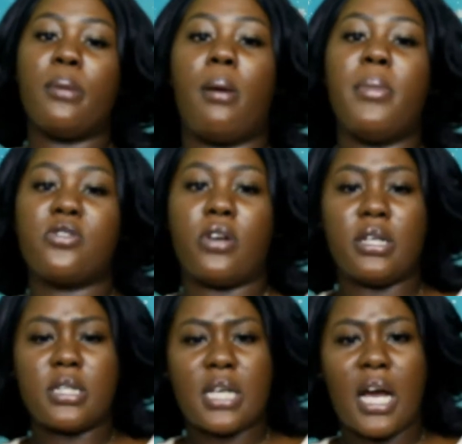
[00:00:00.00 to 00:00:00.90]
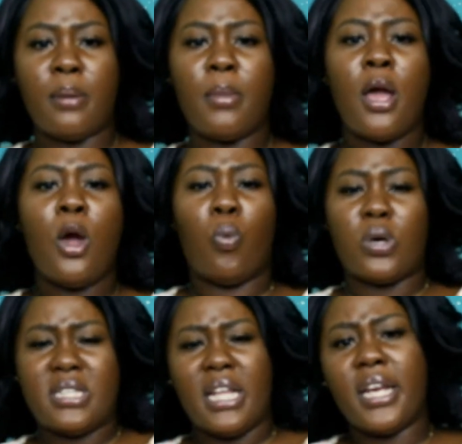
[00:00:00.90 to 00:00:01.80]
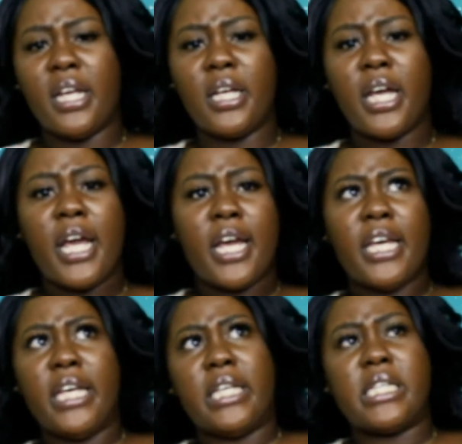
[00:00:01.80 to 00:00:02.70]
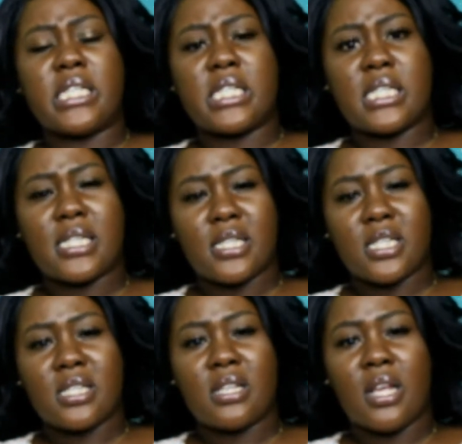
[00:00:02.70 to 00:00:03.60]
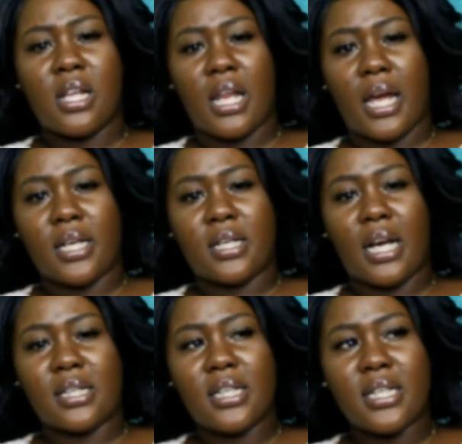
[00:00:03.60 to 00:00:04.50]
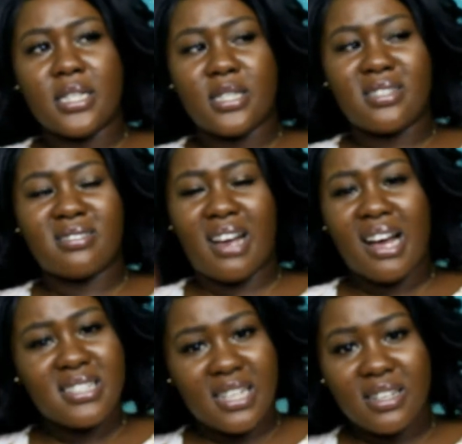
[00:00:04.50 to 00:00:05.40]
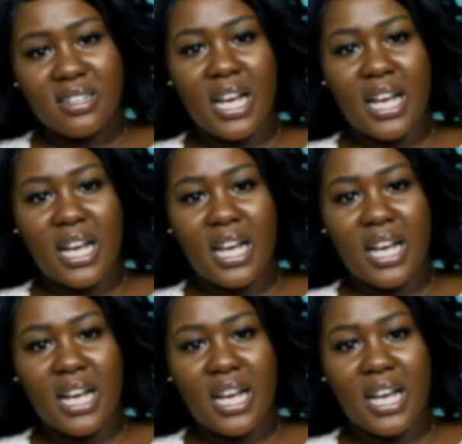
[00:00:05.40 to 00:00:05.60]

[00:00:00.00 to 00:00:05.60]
My best friend at the time was dating his, like, I think his cousin.